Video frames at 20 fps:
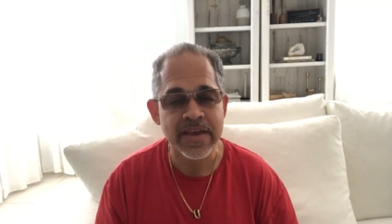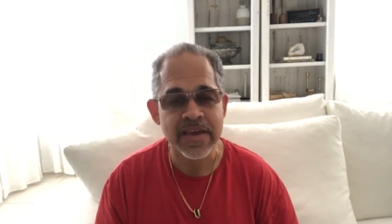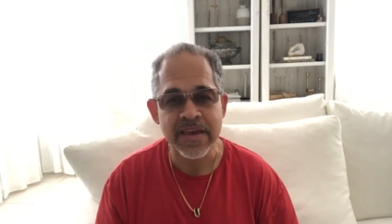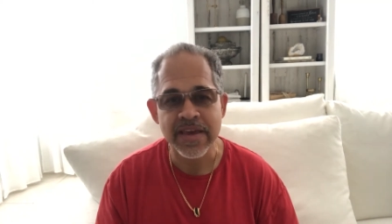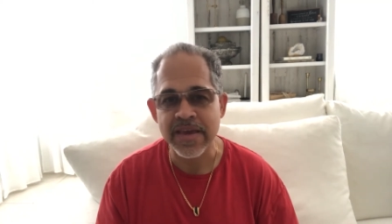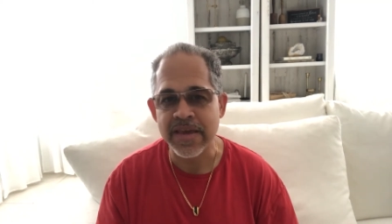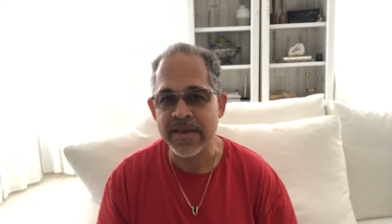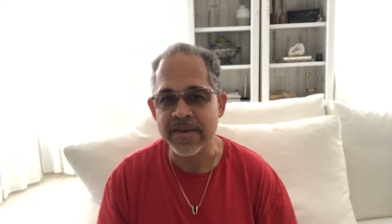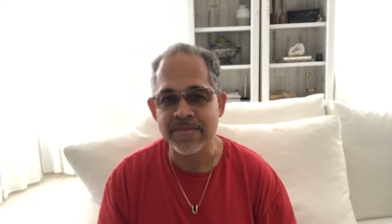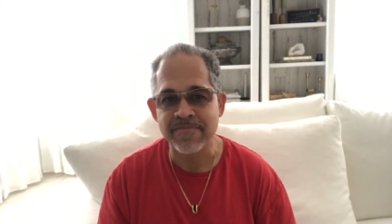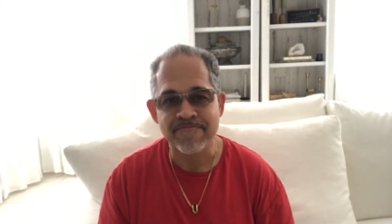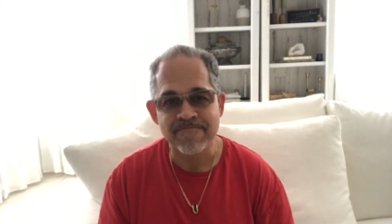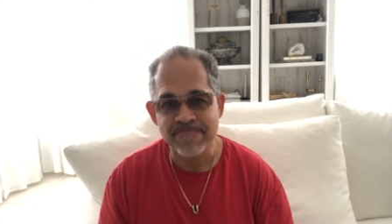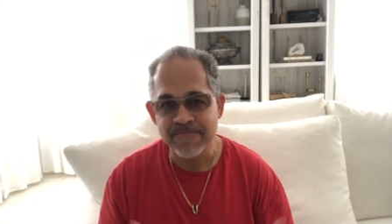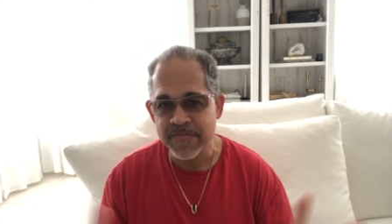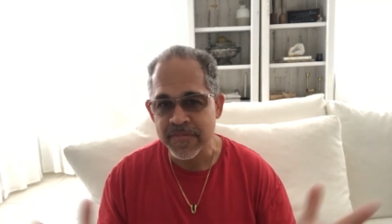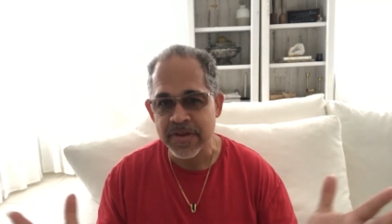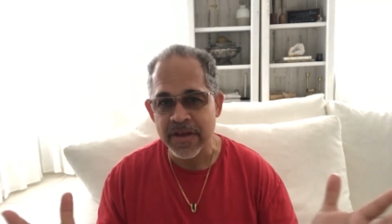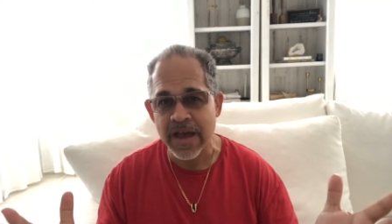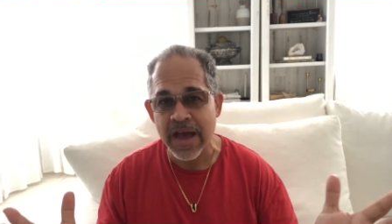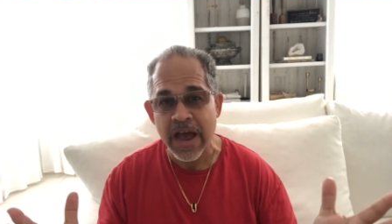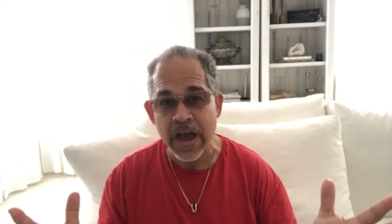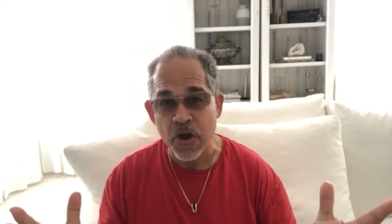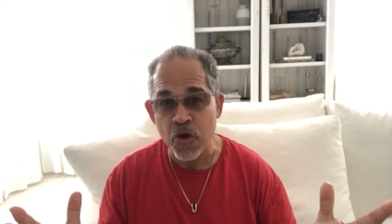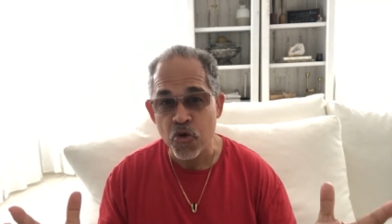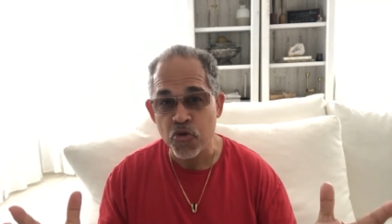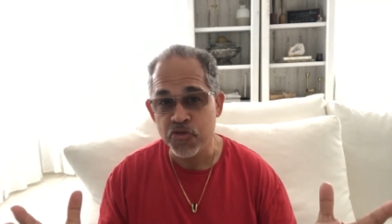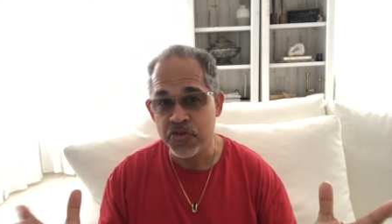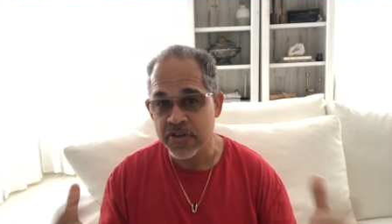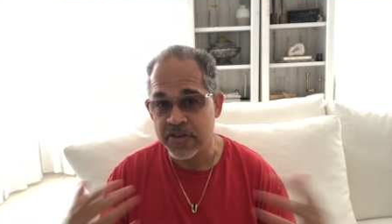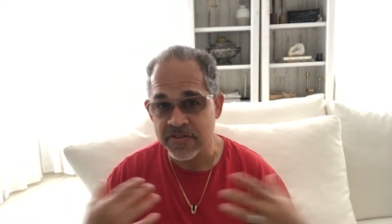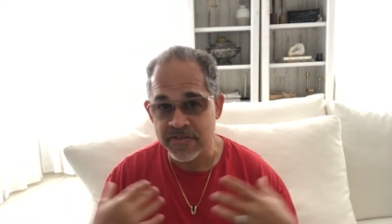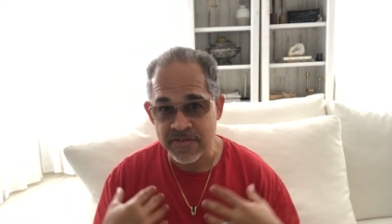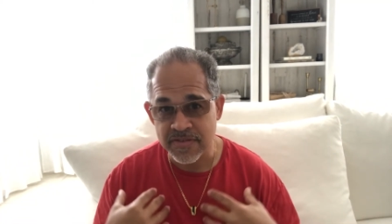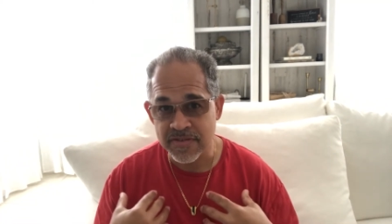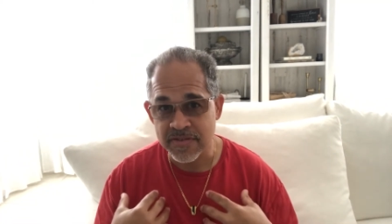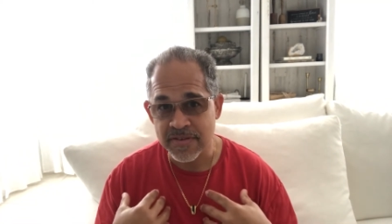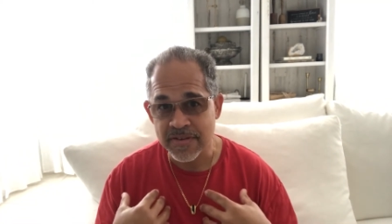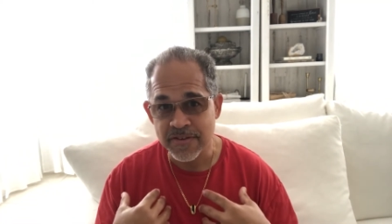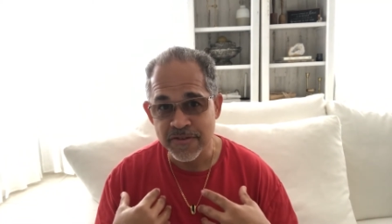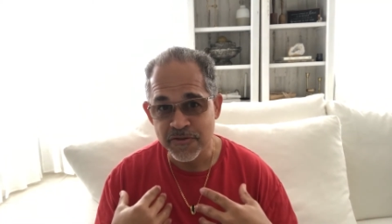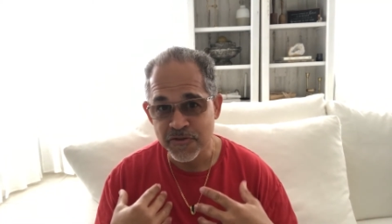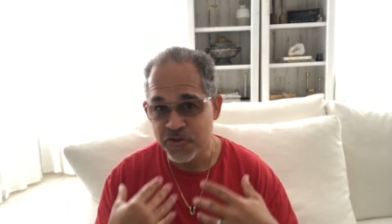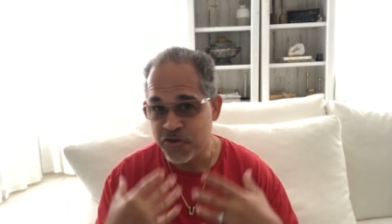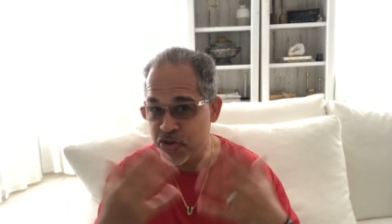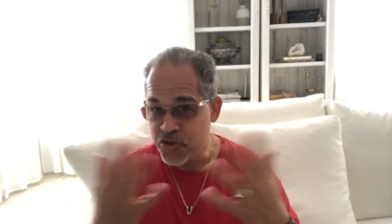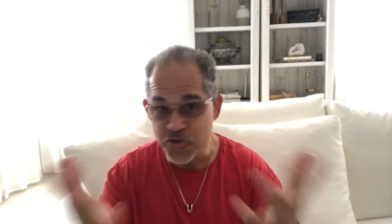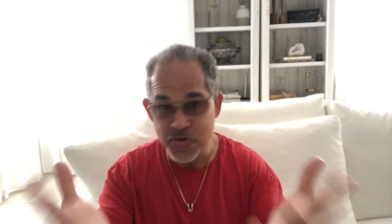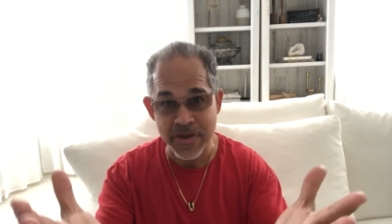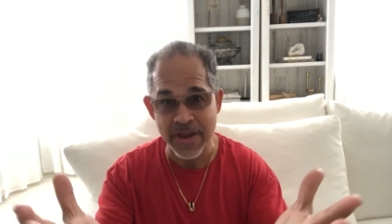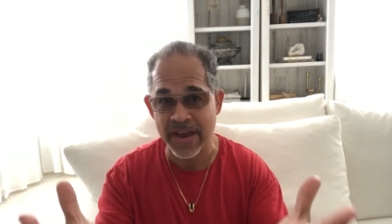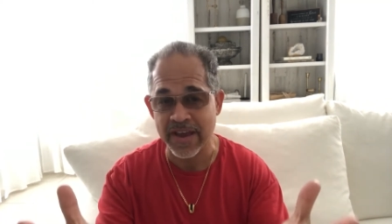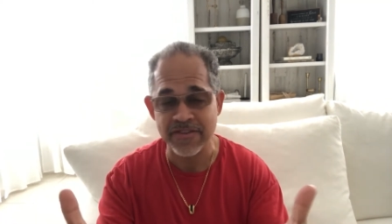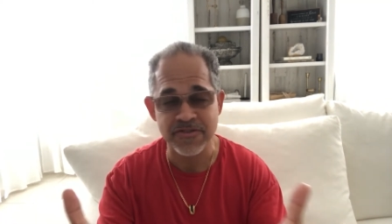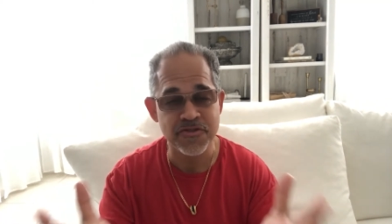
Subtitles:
and I owe this to you guys.